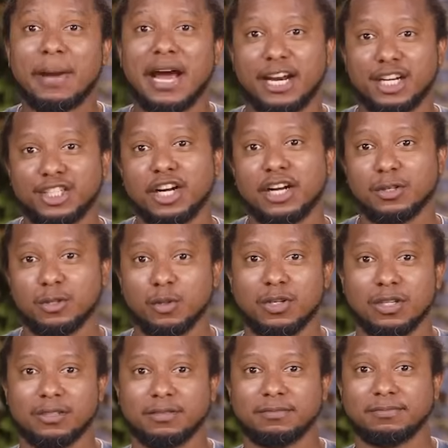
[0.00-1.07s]
manager at
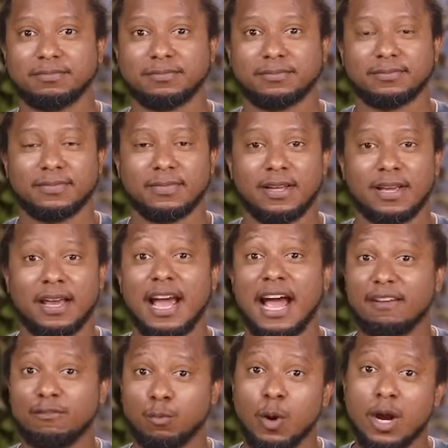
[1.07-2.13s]
Google.
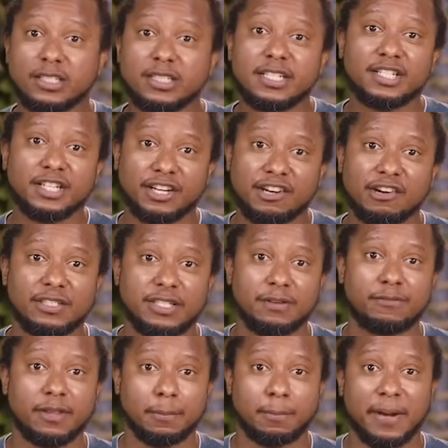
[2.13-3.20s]
I've worked in security
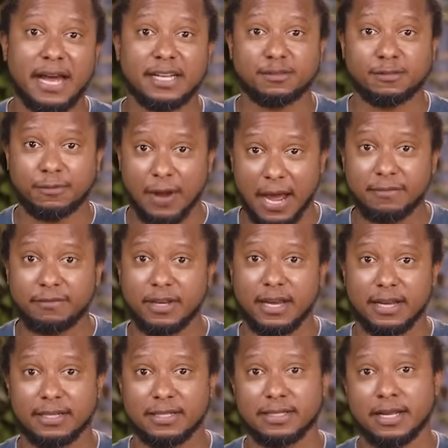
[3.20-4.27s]
for the past five
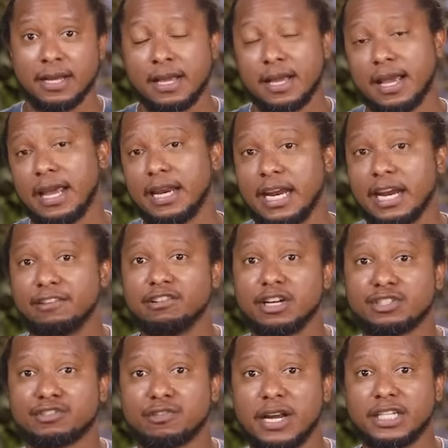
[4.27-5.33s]
years in
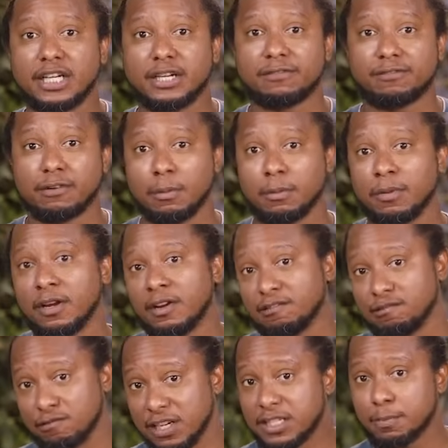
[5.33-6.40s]
areas ranging from
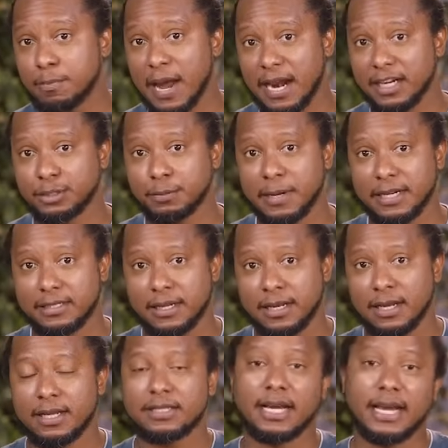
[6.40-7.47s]
risk management
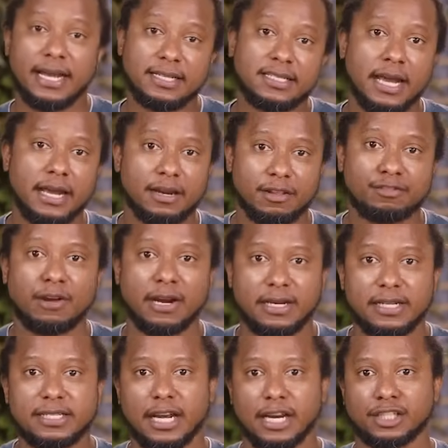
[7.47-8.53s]
to insider threat
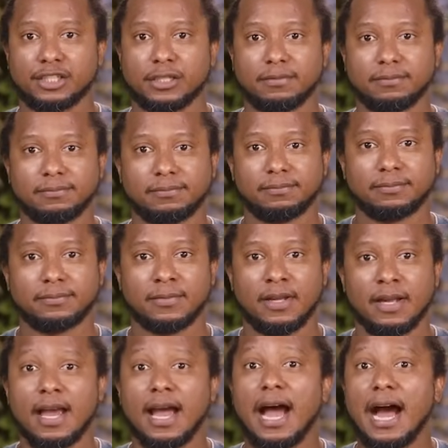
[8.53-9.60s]
detection.
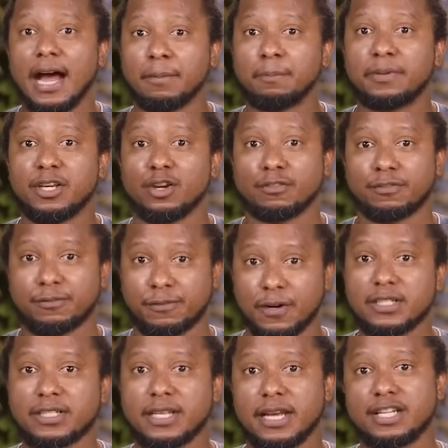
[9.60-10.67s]
I'll be your
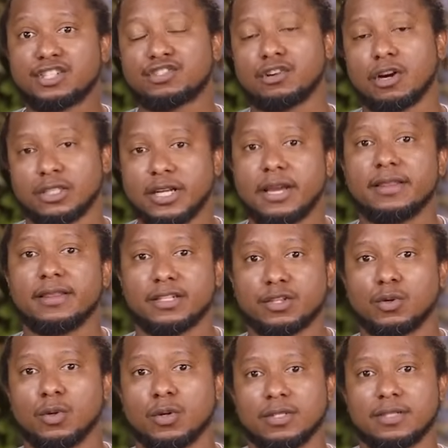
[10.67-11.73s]
first instructor in this
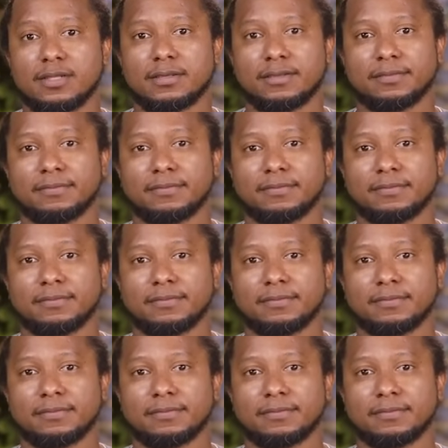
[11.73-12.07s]
course.